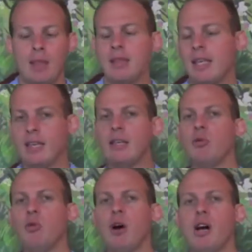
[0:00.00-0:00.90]
the
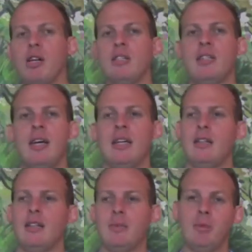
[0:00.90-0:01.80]
hint was
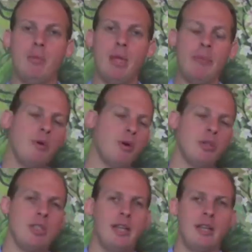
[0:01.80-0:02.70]
that Problemio
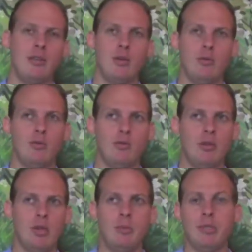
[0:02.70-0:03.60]
is like,
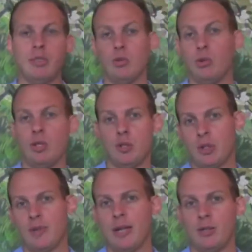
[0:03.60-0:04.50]
in business school they
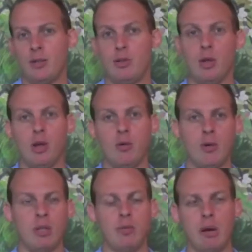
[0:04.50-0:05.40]
sort of ask you, so
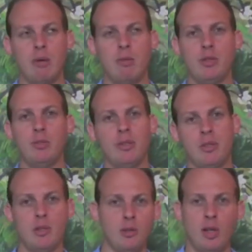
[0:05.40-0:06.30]
what problem is your
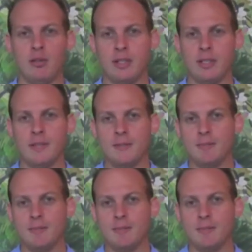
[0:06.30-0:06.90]
business solving?